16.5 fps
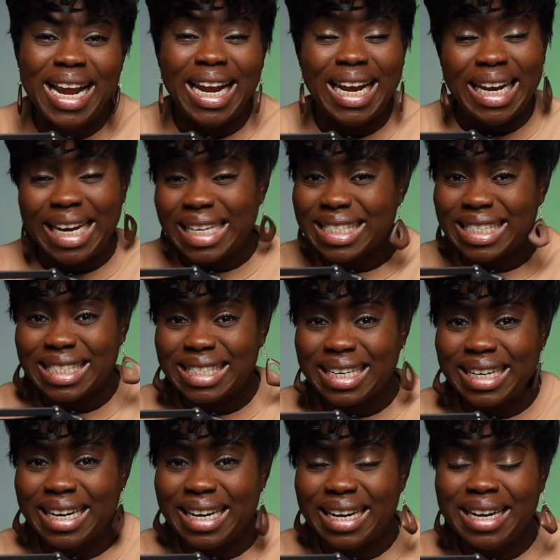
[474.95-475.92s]

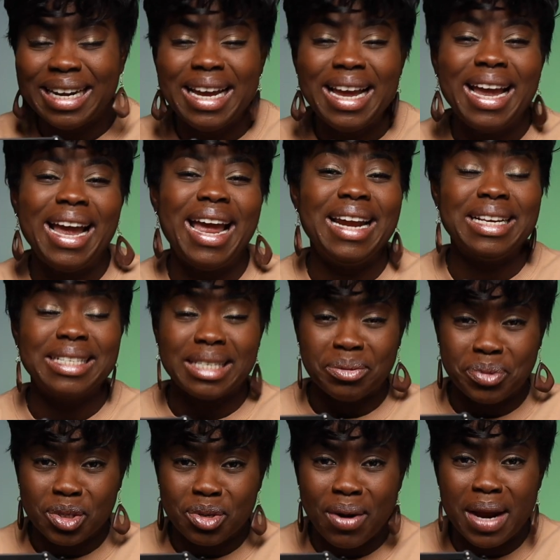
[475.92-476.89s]
listener and a
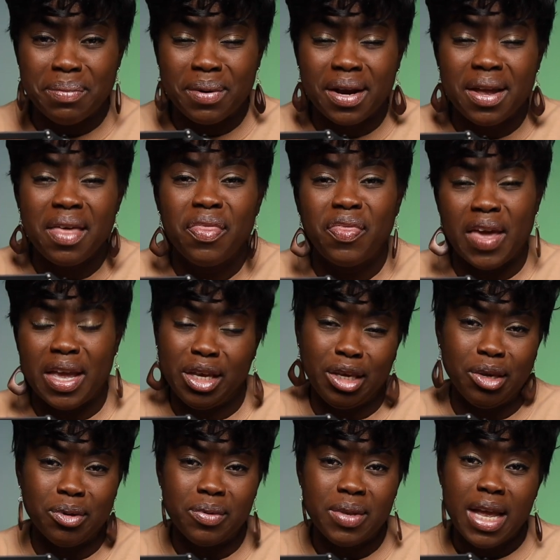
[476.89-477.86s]
subscriber, thank
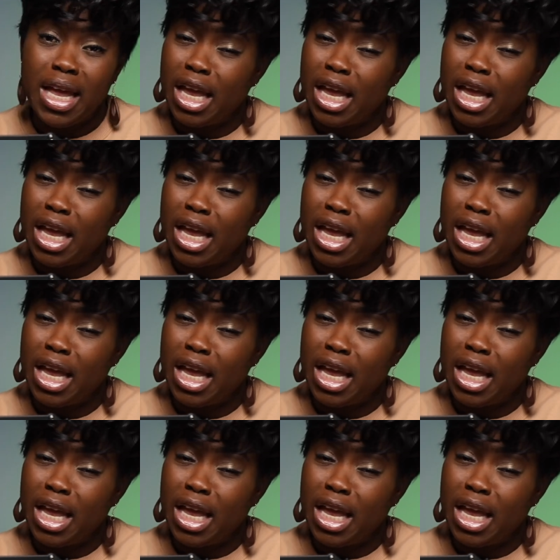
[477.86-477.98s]
you.